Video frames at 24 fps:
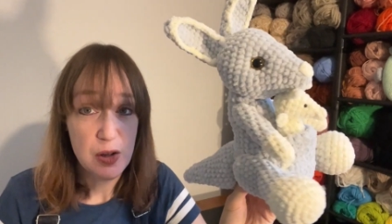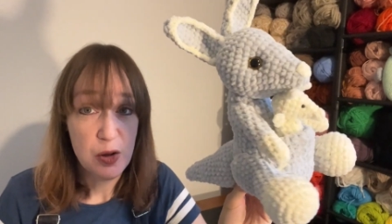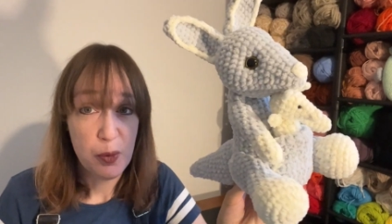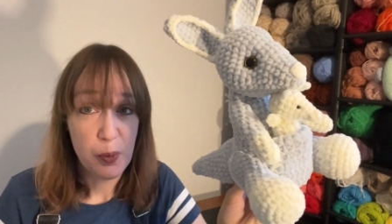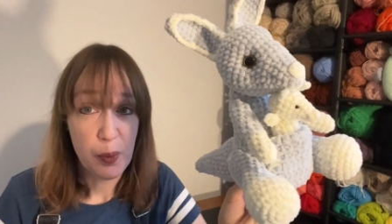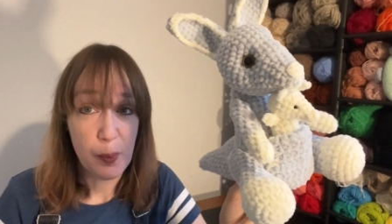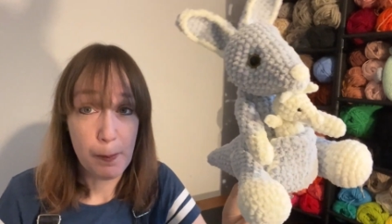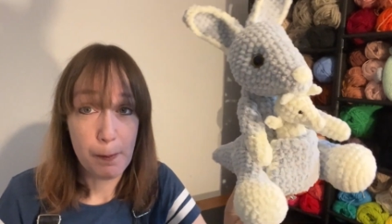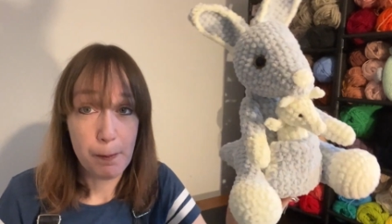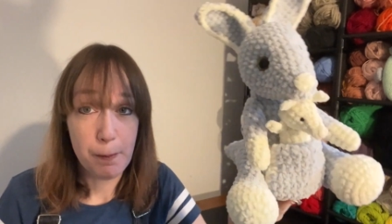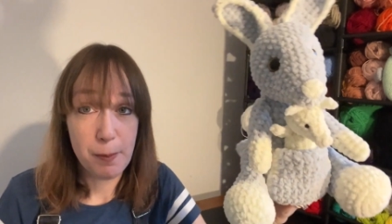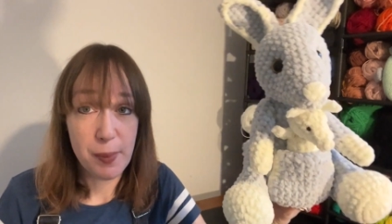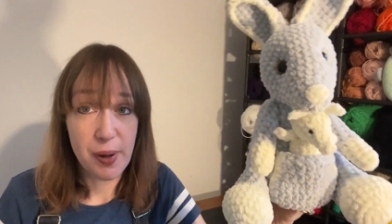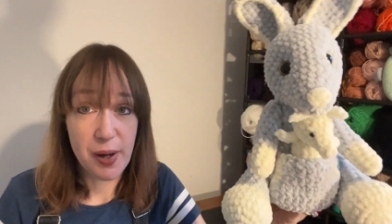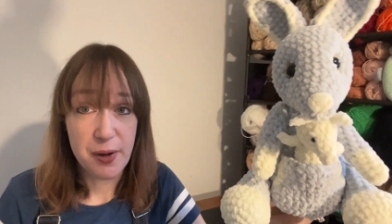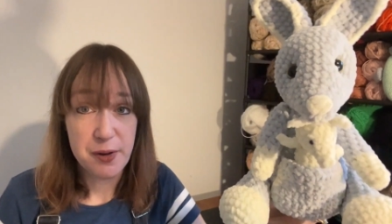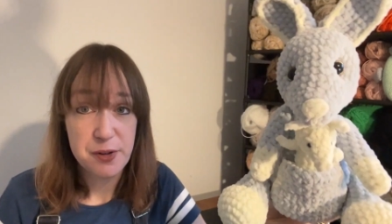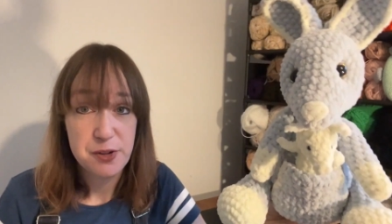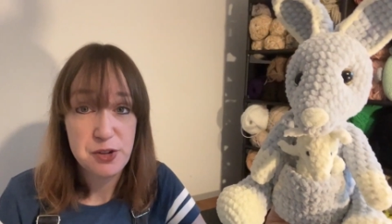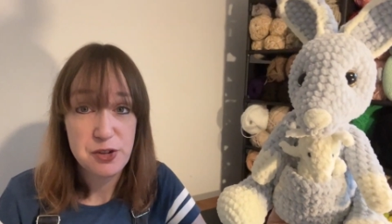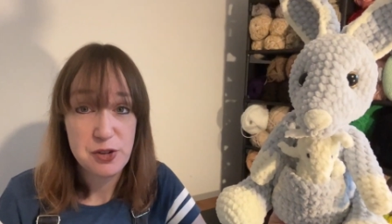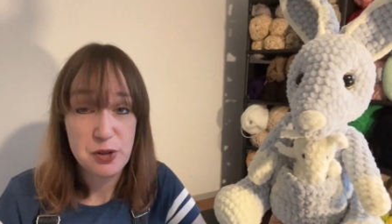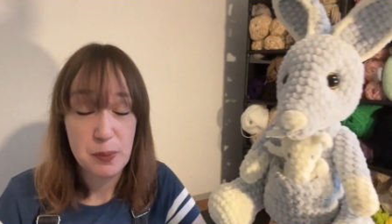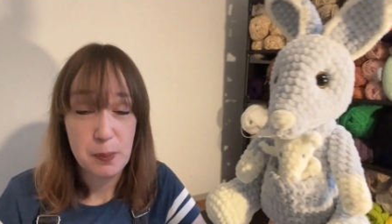
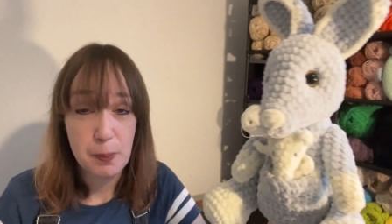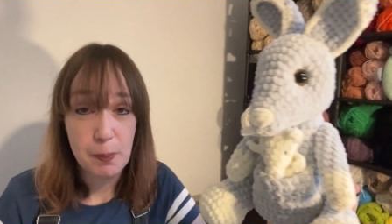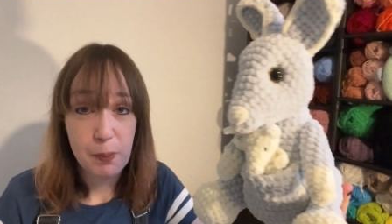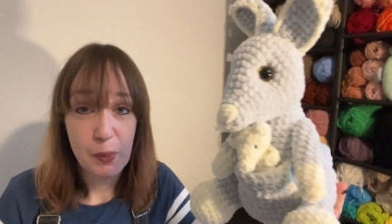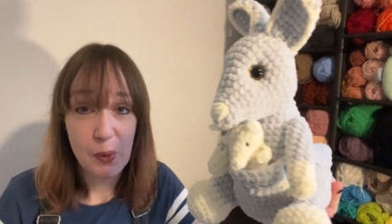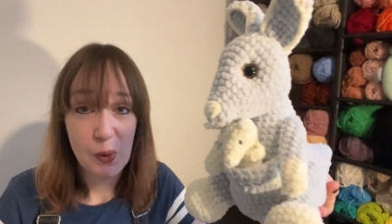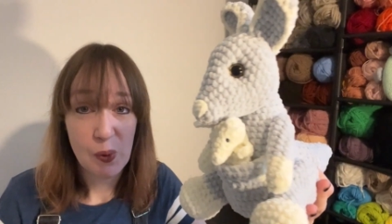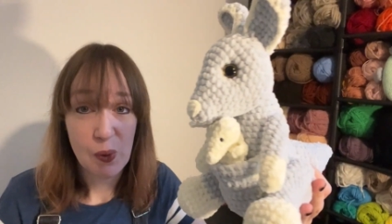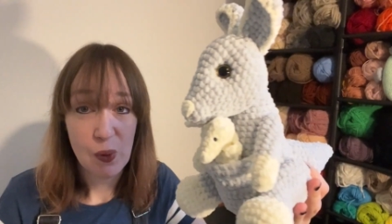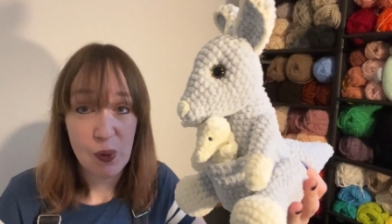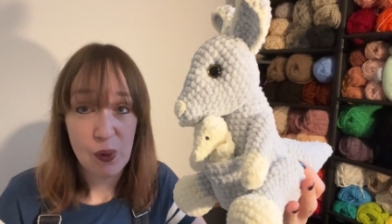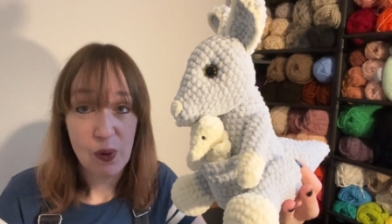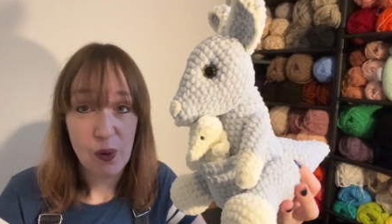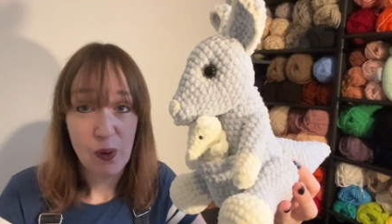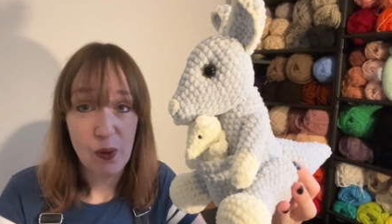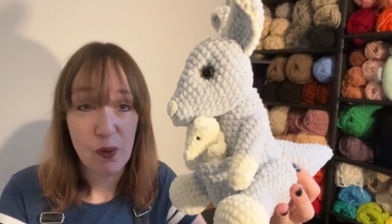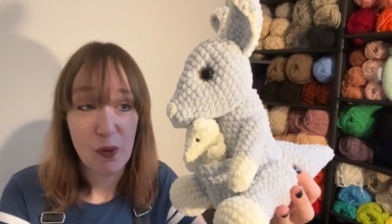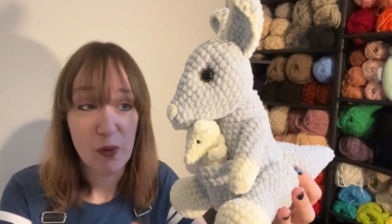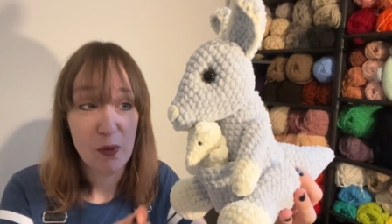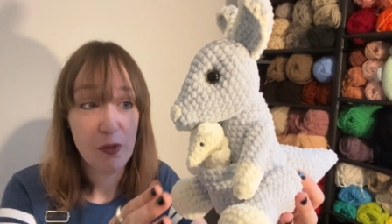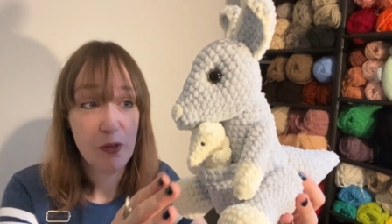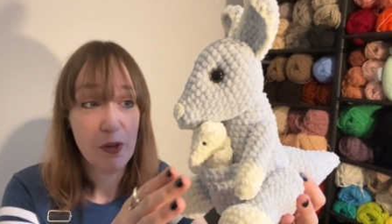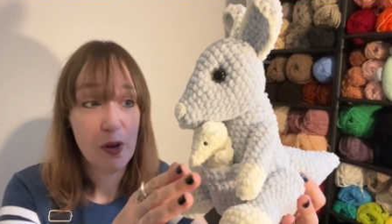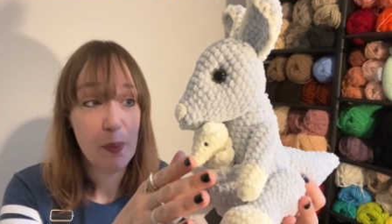much more
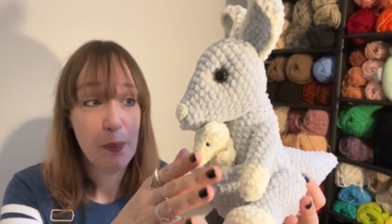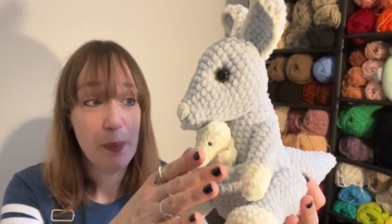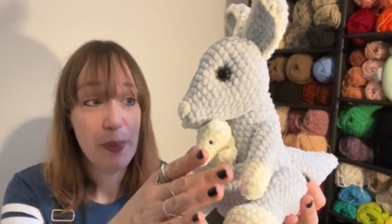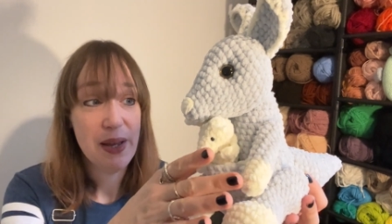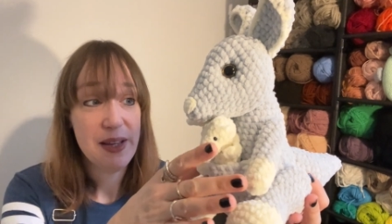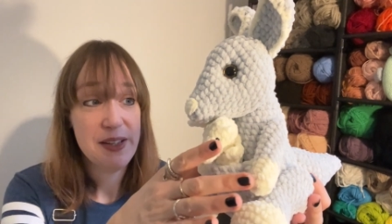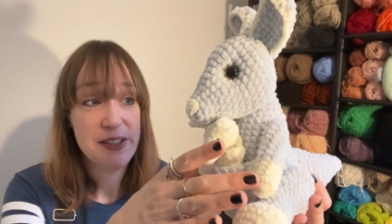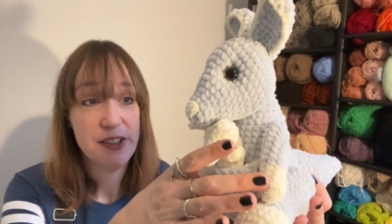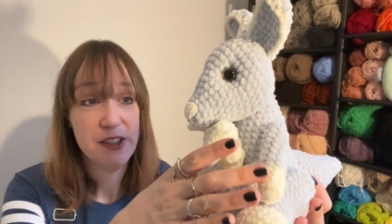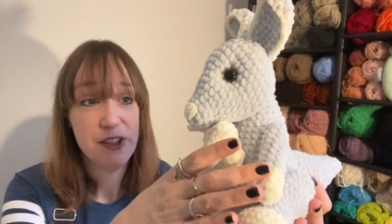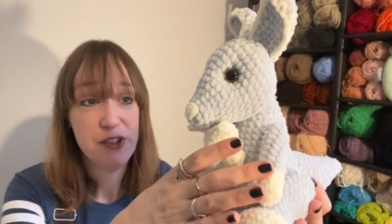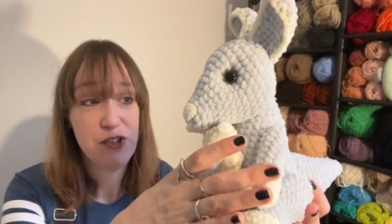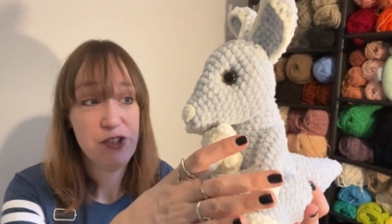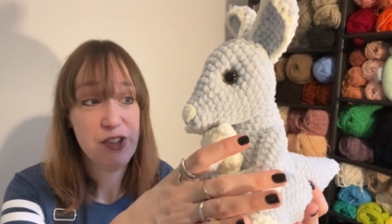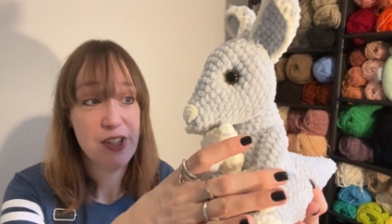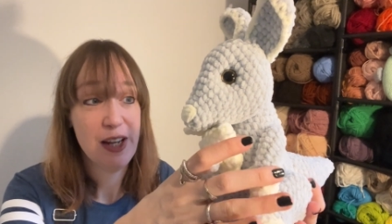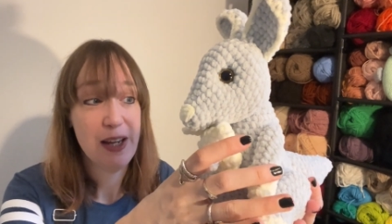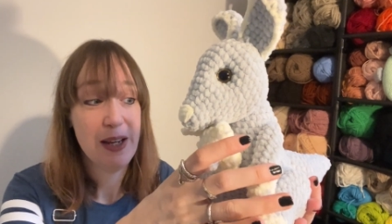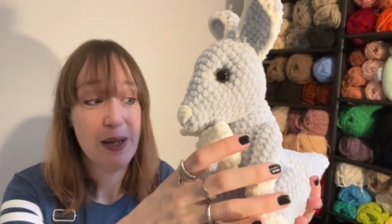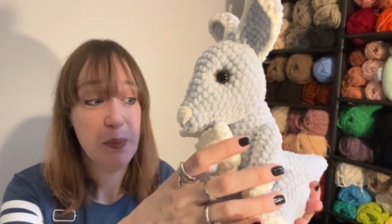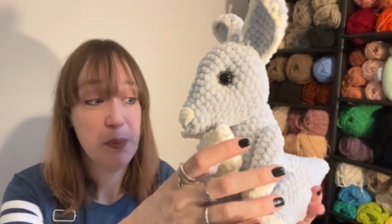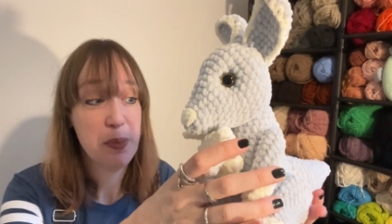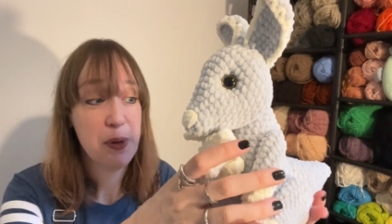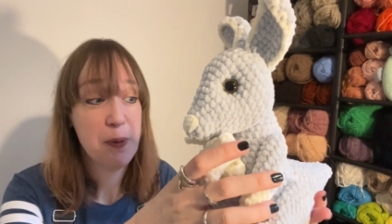of a better
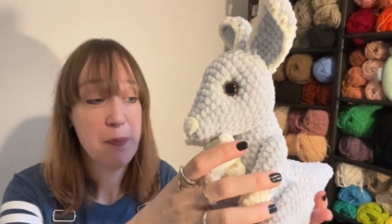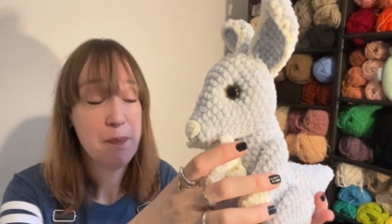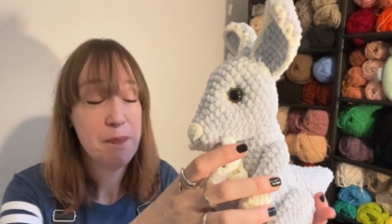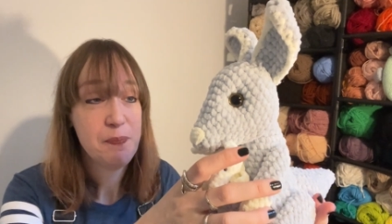shape.